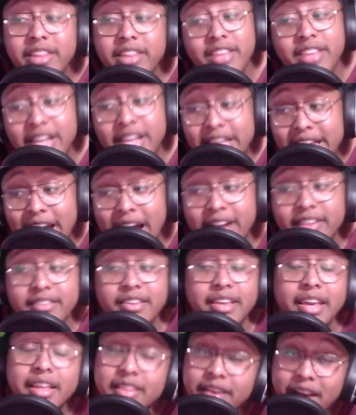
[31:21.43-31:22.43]
Then he got it
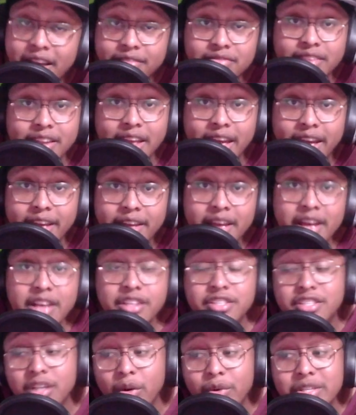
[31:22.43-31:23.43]
together after that.
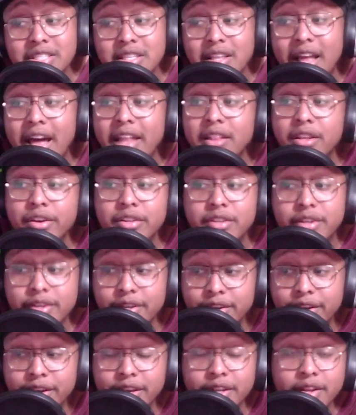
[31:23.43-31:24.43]
Joey Slye looked
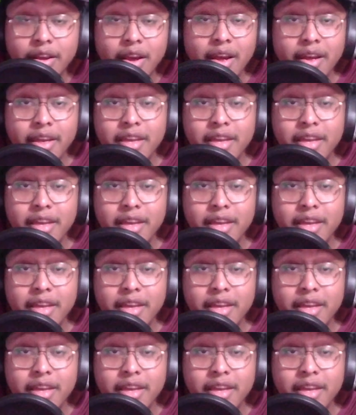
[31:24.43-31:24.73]
good.